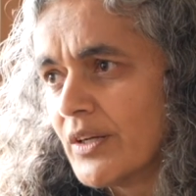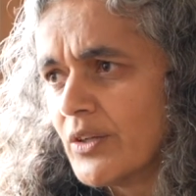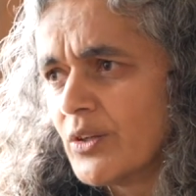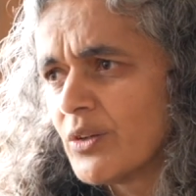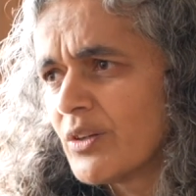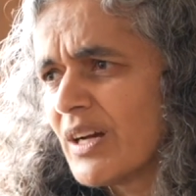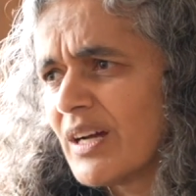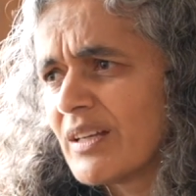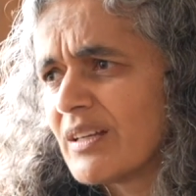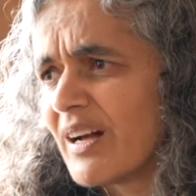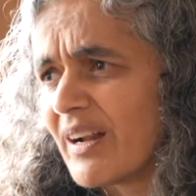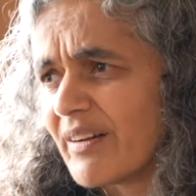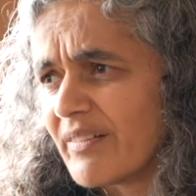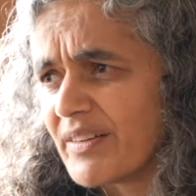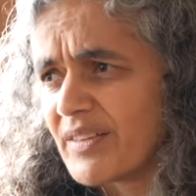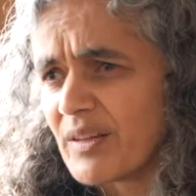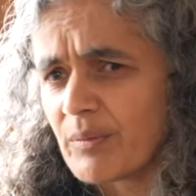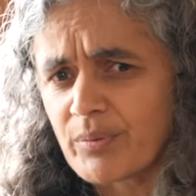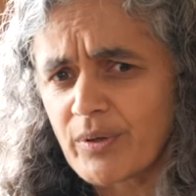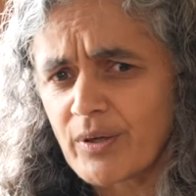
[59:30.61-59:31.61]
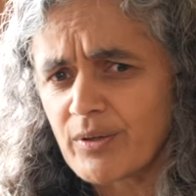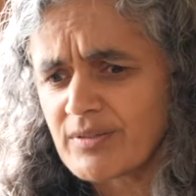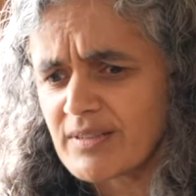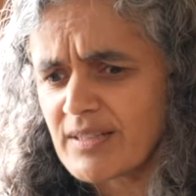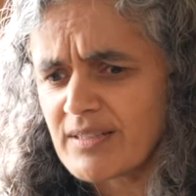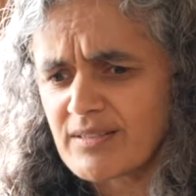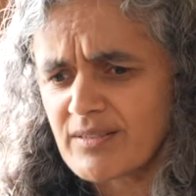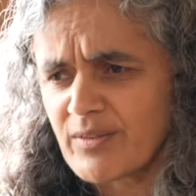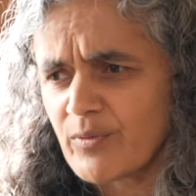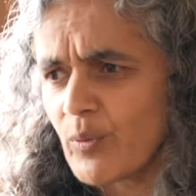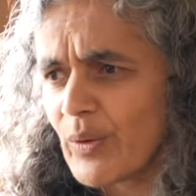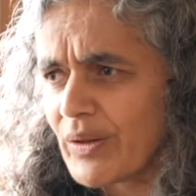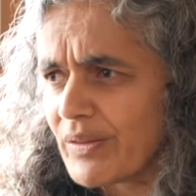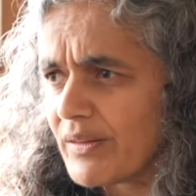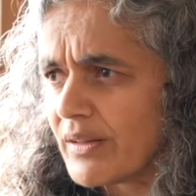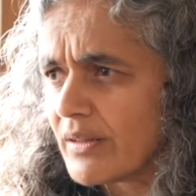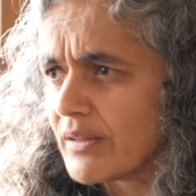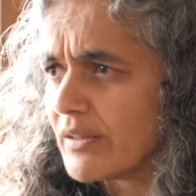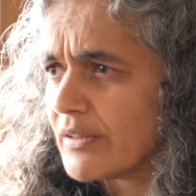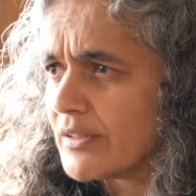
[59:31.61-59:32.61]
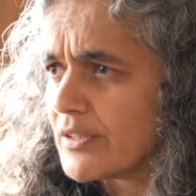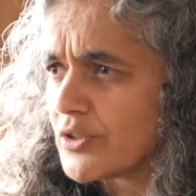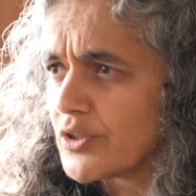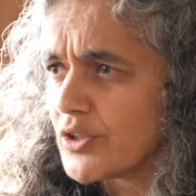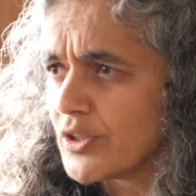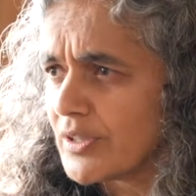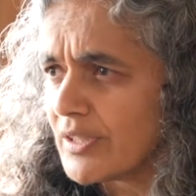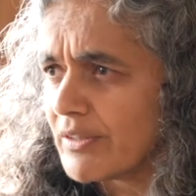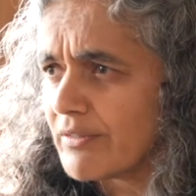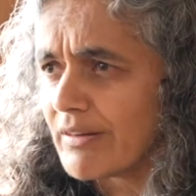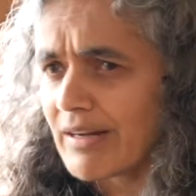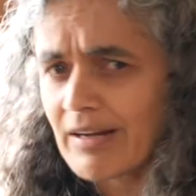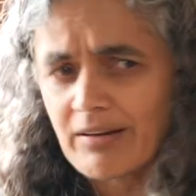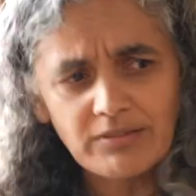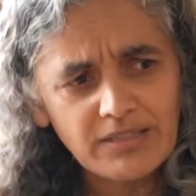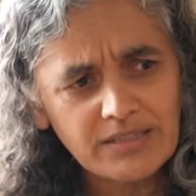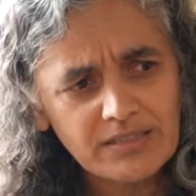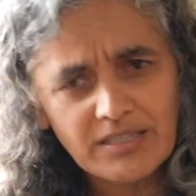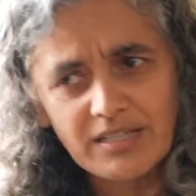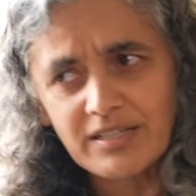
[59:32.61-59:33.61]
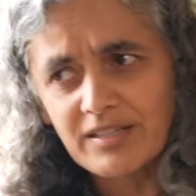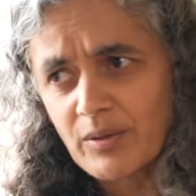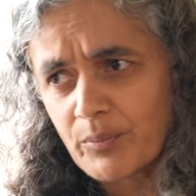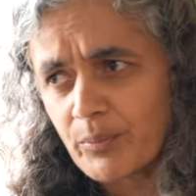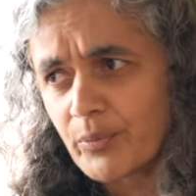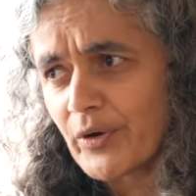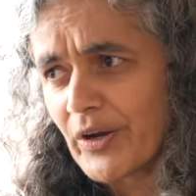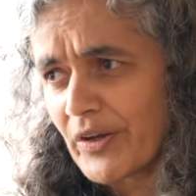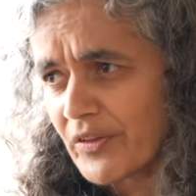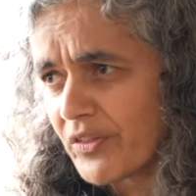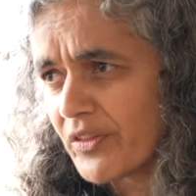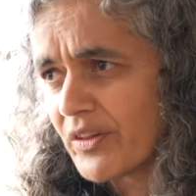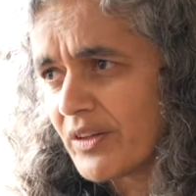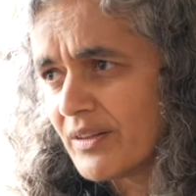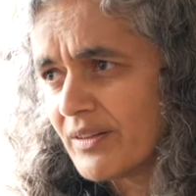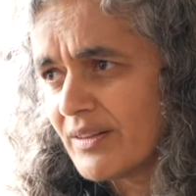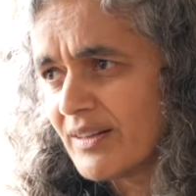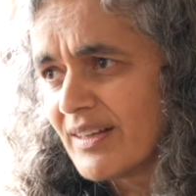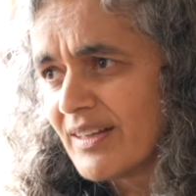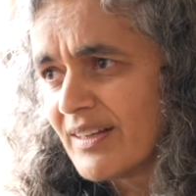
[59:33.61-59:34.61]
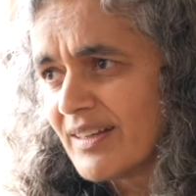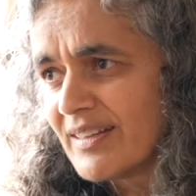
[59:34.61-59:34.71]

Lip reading: you can't hurry the process of when they're going to turn around and take a breath in.